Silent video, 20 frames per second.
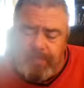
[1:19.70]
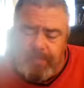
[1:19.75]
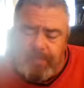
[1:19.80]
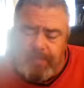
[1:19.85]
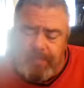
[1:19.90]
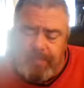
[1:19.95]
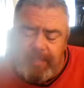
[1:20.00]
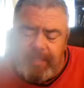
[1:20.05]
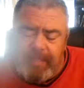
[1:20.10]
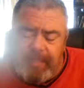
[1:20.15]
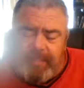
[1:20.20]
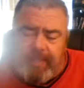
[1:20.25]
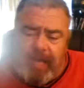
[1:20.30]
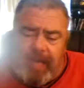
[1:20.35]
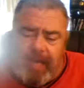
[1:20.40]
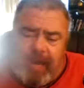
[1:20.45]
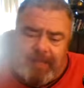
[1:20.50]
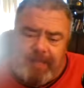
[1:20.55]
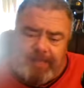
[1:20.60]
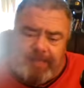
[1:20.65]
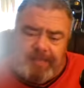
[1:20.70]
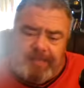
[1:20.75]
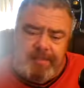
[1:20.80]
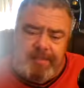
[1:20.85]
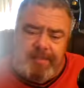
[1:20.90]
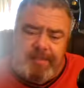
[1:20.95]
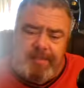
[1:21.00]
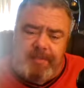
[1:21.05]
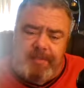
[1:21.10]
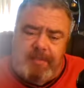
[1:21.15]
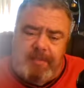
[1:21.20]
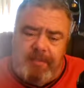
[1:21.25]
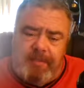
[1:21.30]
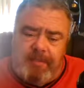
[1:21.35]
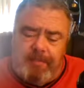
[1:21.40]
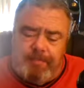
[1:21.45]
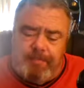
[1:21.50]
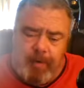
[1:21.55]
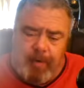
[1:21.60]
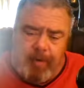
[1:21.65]
he's got
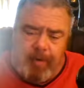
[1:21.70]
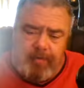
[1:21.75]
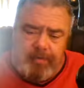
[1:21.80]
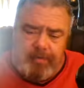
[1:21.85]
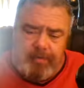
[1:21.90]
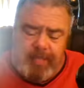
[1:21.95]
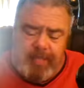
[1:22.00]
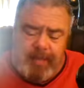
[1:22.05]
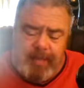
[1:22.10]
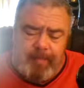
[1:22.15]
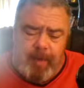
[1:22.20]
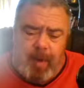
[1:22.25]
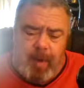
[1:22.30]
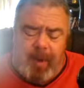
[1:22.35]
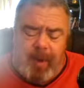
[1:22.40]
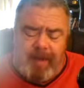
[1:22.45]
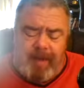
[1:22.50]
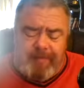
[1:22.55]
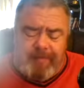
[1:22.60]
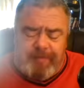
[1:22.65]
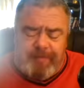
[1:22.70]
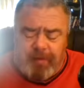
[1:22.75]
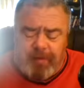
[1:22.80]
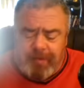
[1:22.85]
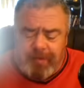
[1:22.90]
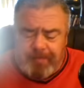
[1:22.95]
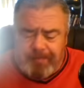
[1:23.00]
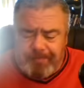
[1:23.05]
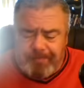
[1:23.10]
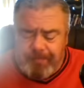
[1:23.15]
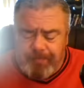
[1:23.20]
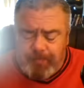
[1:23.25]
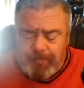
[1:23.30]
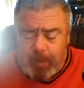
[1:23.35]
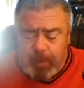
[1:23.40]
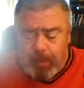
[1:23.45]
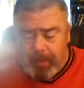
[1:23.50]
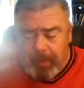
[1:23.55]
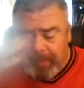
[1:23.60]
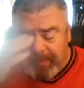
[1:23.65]
Baron Zemo after him,
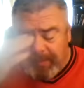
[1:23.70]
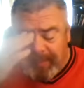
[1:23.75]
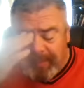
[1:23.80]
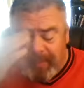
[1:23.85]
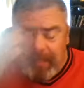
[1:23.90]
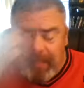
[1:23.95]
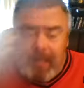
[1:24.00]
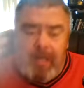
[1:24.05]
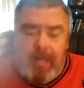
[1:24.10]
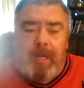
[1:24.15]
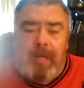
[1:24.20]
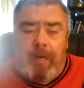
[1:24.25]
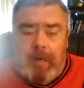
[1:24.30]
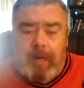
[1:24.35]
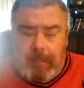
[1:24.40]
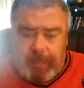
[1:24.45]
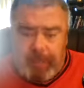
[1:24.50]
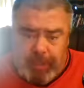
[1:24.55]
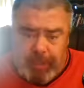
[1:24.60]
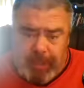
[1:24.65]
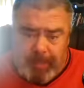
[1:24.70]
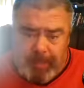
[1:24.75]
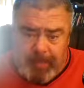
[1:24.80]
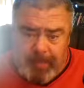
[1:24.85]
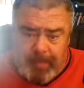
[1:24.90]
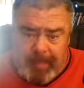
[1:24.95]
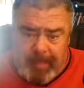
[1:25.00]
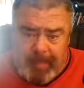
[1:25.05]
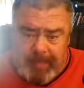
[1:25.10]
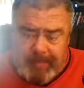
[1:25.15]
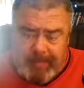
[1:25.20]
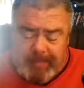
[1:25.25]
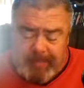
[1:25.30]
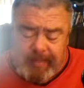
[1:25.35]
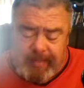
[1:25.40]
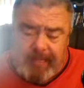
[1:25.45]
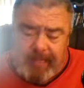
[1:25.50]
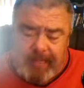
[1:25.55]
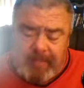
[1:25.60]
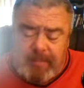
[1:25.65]
who is a legitimate head of
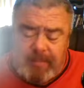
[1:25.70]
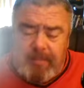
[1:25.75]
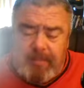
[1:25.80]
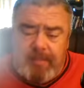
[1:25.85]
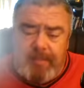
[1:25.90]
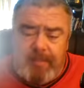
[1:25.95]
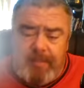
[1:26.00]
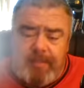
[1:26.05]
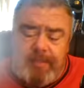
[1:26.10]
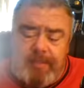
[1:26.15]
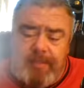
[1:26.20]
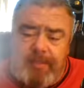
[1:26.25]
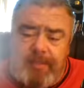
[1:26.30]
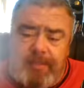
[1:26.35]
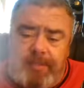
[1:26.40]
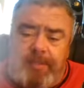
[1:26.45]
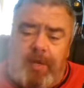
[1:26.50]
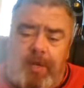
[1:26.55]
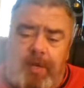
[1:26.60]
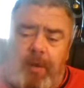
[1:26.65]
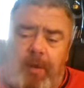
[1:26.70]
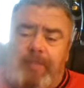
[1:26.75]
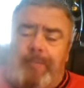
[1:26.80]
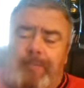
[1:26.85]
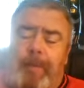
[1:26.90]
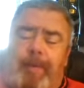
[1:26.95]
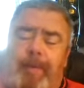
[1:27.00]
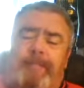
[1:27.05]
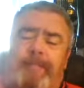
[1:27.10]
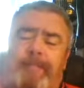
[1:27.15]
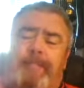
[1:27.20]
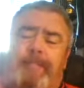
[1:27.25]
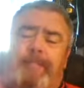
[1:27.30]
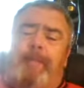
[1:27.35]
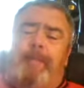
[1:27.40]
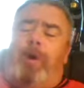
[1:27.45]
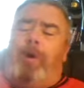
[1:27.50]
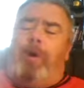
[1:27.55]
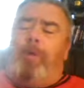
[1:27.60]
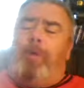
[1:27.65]
state. So it's Baron
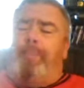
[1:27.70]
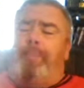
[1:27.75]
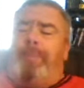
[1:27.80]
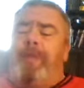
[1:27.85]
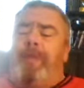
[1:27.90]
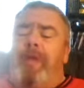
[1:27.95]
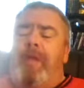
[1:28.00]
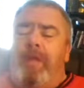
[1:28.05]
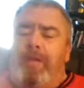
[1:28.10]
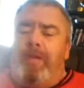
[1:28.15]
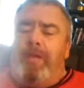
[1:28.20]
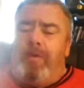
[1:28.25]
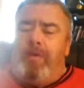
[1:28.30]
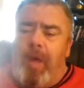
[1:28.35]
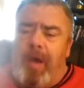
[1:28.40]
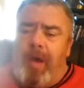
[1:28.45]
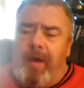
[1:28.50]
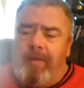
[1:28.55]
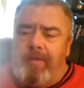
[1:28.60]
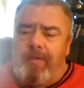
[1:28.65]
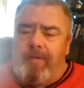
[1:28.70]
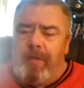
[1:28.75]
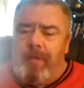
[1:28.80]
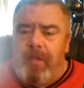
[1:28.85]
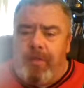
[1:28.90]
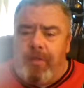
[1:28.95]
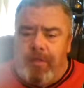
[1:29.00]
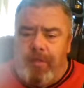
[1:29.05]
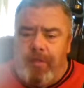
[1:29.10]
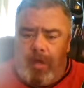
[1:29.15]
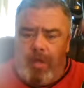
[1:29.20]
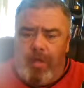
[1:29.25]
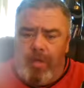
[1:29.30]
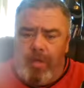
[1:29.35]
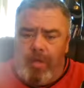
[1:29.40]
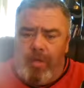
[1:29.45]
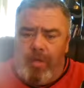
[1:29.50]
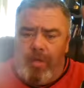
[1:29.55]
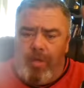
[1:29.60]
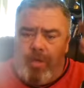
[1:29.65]
Zemo. You have the
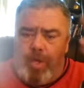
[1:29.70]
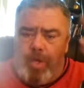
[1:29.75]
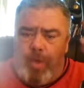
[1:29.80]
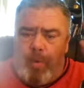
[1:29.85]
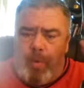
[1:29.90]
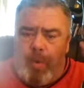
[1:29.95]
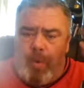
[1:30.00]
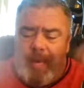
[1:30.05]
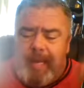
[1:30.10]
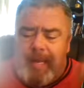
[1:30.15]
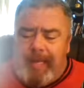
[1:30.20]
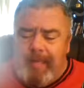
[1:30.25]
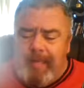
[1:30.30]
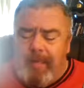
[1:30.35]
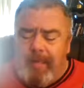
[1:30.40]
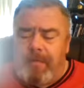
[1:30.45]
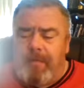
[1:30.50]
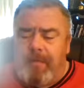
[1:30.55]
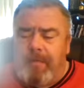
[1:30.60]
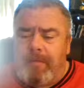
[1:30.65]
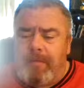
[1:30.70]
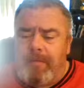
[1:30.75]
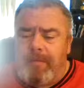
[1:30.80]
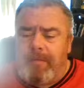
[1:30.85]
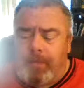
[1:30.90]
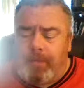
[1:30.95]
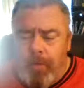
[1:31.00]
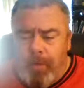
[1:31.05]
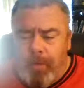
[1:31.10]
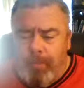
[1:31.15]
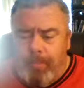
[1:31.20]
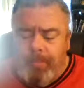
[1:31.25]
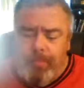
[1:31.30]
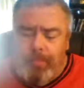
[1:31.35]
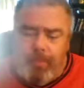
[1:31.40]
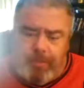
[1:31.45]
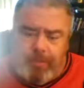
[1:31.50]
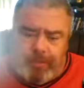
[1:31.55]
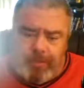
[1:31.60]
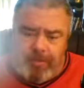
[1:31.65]
UN troops,
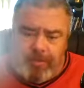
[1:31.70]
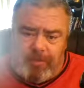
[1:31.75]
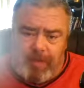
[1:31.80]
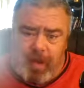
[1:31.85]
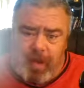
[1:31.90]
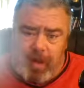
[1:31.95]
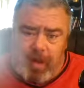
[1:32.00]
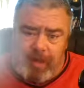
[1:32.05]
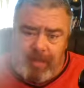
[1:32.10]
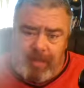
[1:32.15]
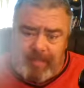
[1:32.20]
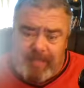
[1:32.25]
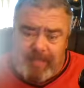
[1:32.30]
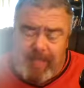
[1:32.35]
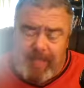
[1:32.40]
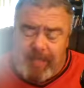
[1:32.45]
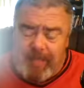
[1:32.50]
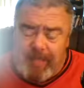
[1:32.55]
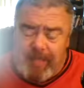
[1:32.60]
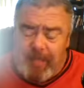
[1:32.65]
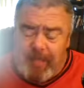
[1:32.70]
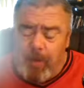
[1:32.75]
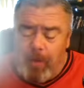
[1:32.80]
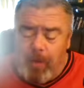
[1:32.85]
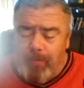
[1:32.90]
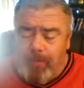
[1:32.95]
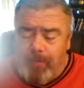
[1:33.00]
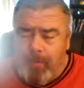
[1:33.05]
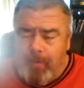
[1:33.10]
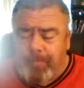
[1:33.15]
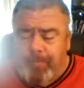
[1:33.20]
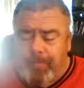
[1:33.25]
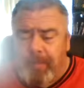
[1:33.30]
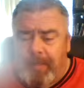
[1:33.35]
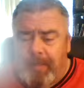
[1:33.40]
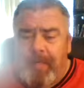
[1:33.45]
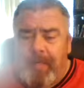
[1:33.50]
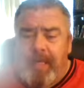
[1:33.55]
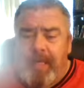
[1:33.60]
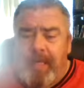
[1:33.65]
which aren't exactly UN troops, but
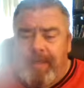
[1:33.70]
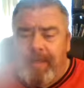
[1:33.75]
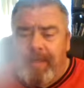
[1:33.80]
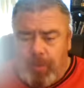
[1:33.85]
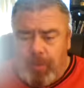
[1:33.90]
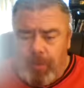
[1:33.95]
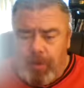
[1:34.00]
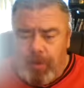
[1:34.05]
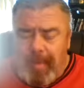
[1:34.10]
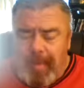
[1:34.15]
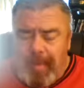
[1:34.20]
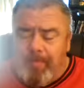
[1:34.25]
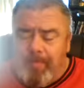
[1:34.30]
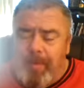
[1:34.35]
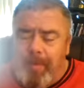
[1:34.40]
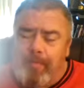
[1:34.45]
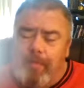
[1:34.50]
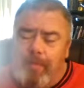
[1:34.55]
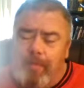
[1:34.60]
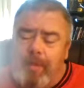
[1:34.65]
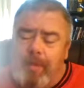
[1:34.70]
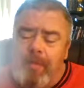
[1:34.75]
his own AIM people.